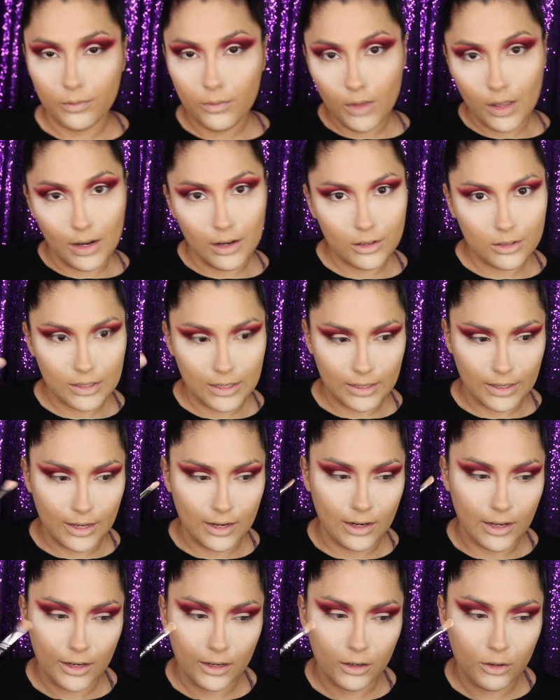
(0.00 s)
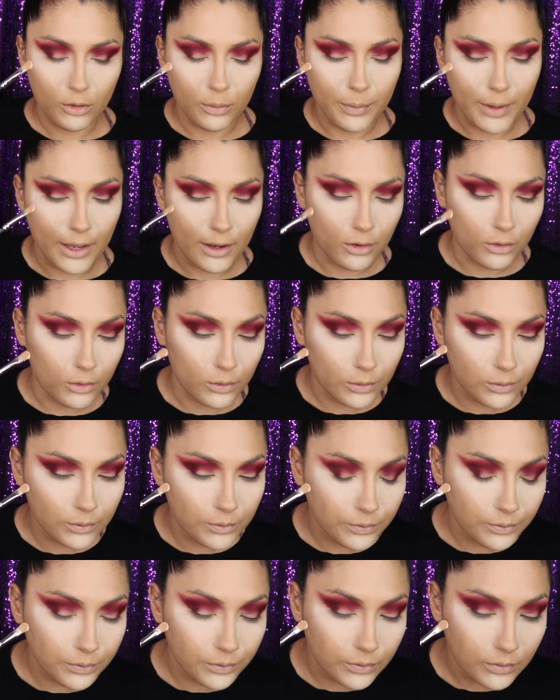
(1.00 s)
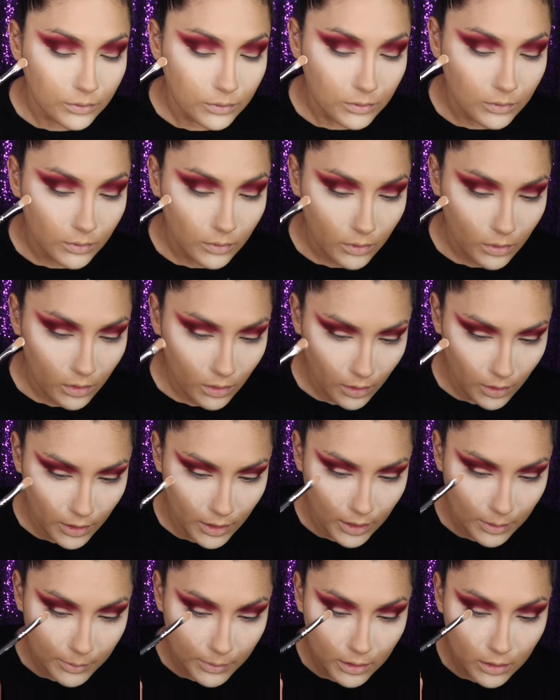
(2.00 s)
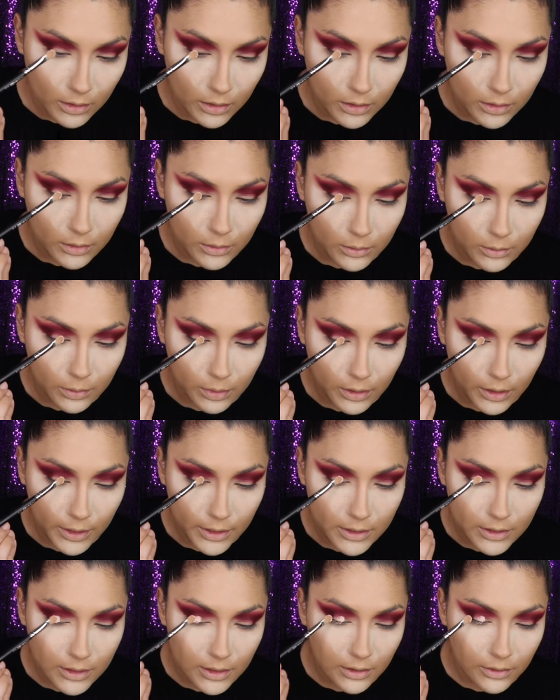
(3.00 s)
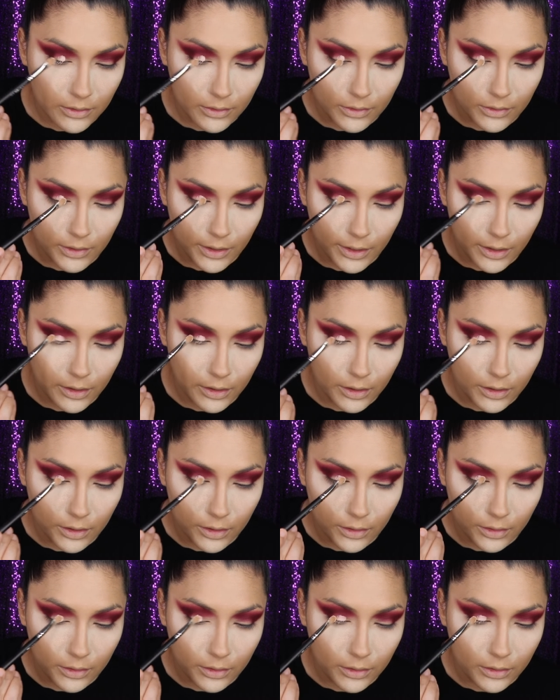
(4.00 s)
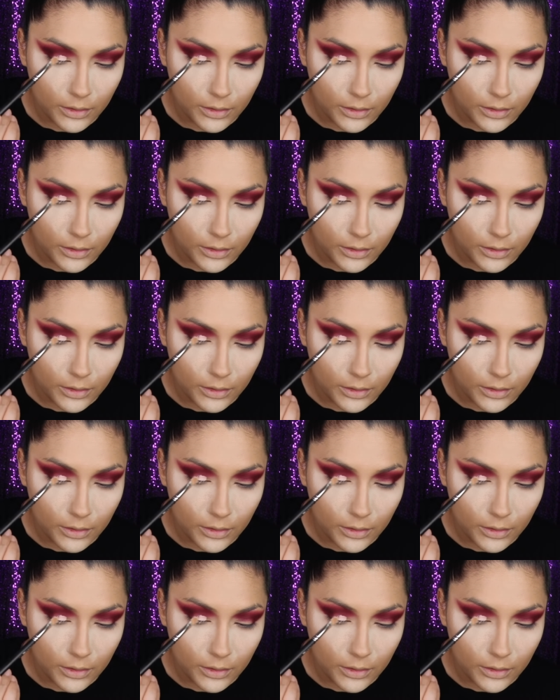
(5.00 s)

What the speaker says: It looks like that, like a little paddle. And I'm gonna place it right here.